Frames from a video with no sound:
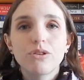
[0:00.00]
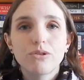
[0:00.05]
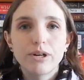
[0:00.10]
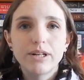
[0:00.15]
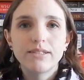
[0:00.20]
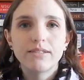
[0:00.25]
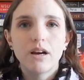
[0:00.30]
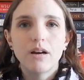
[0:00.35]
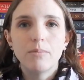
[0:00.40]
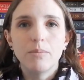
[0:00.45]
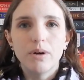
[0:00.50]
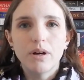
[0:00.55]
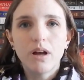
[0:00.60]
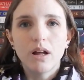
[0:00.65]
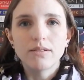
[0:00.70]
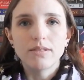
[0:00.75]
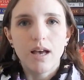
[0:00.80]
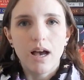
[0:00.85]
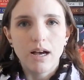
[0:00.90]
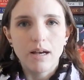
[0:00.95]
three-star book
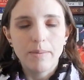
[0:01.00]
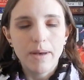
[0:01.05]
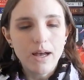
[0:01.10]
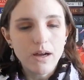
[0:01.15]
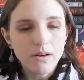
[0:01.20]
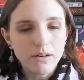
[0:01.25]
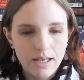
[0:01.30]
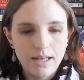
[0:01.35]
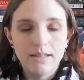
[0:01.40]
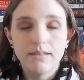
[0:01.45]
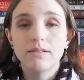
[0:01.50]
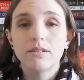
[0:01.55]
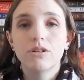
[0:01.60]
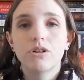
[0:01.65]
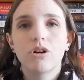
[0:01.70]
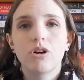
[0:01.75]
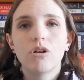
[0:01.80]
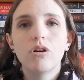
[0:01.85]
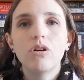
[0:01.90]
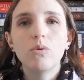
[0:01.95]
I'll talk about is
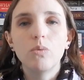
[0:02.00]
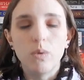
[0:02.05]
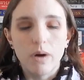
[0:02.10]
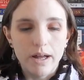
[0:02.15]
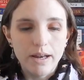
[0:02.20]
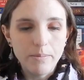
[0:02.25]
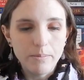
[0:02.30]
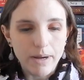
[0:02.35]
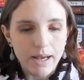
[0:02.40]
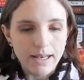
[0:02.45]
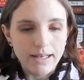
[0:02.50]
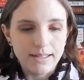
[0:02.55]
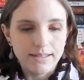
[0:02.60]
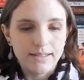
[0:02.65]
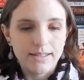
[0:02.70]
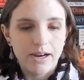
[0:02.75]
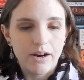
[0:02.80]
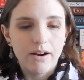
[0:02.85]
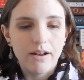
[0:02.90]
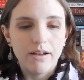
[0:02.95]
Girl One by
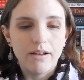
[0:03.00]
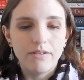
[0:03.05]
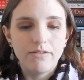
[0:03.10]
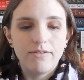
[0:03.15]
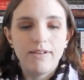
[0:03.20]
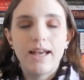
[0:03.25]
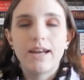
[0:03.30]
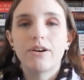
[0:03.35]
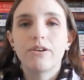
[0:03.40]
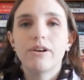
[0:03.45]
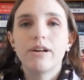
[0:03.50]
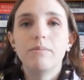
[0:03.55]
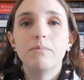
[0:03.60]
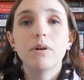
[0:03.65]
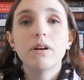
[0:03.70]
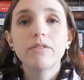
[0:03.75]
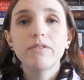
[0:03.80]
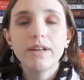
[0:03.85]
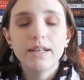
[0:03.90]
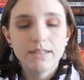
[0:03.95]
Sara Flannery
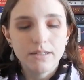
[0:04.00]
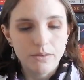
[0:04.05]
Murphy.